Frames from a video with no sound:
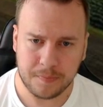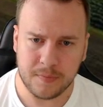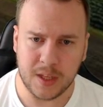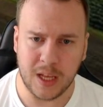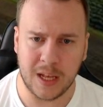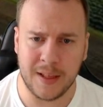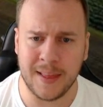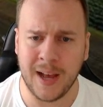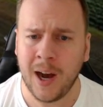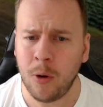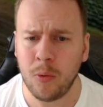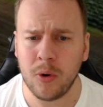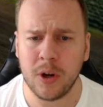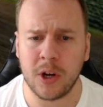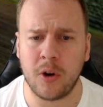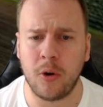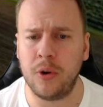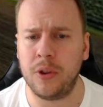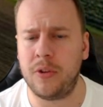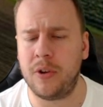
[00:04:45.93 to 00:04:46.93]
Now
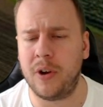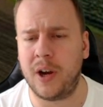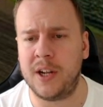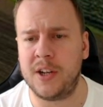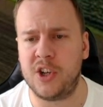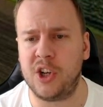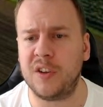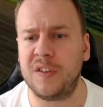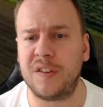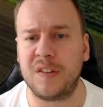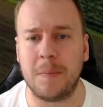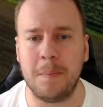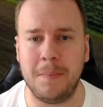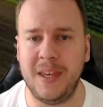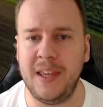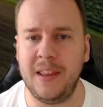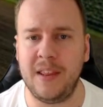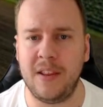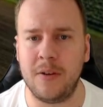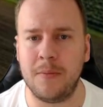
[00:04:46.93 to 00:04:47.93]
going to adjust
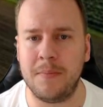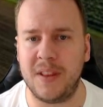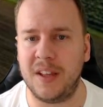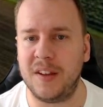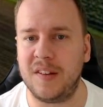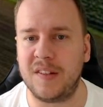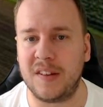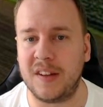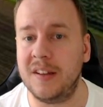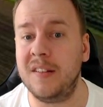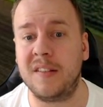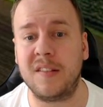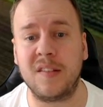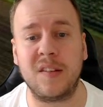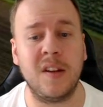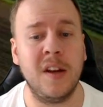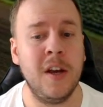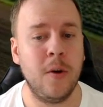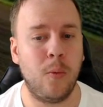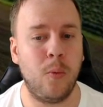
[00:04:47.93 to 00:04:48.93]
medium distance
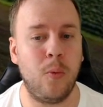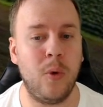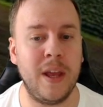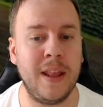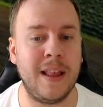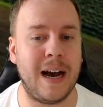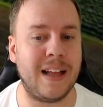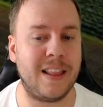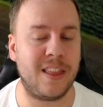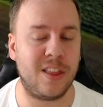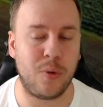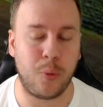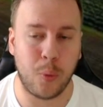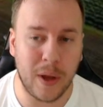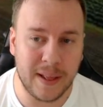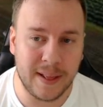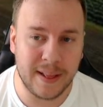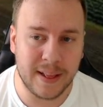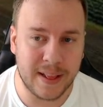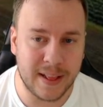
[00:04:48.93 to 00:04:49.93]
with a
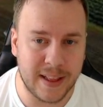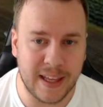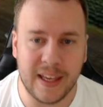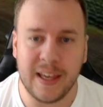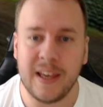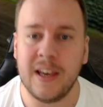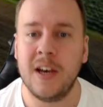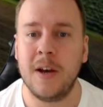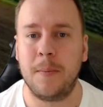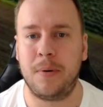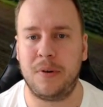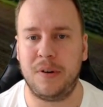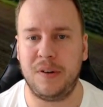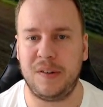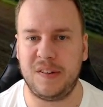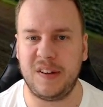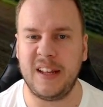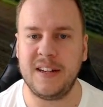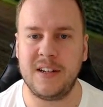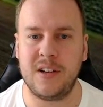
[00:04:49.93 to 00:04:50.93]
20
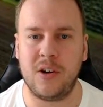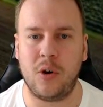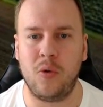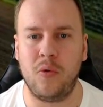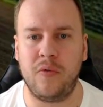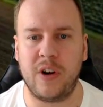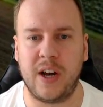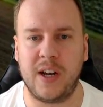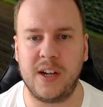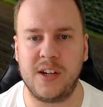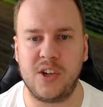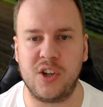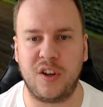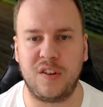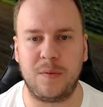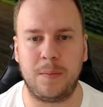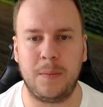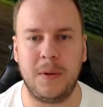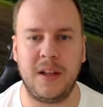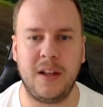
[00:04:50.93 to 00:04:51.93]
percent over
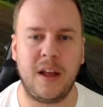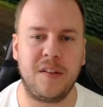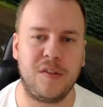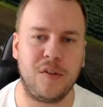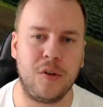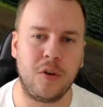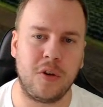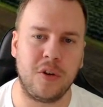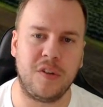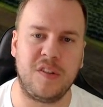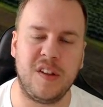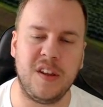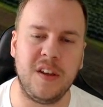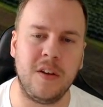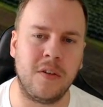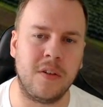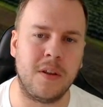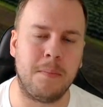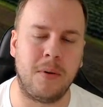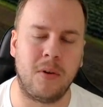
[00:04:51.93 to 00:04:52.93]
adjustment as you could see on
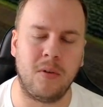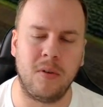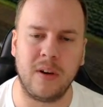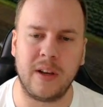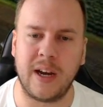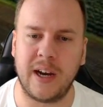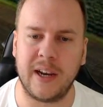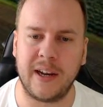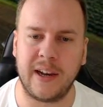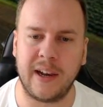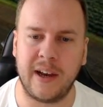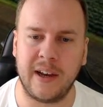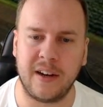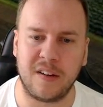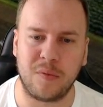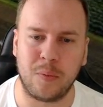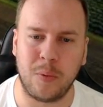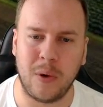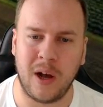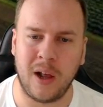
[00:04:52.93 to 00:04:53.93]
the ball guideline
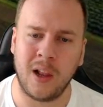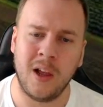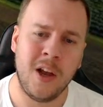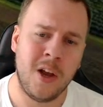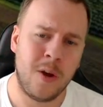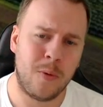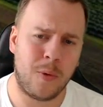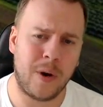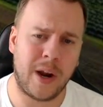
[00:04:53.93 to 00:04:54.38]
as well we're